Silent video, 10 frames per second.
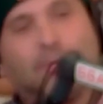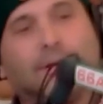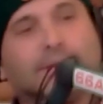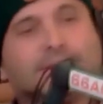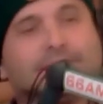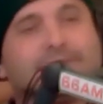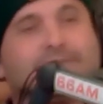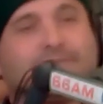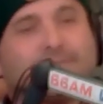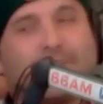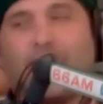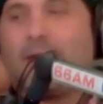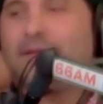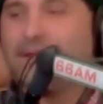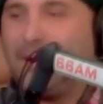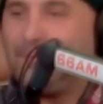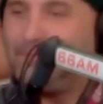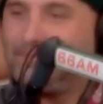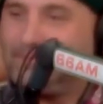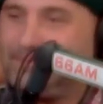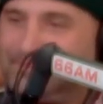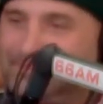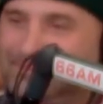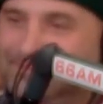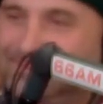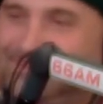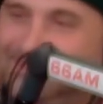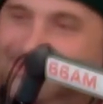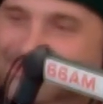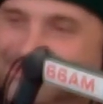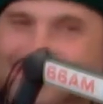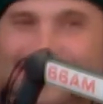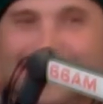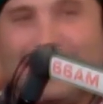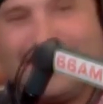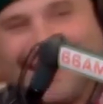Tiffany Trump? Yep. How about that? How about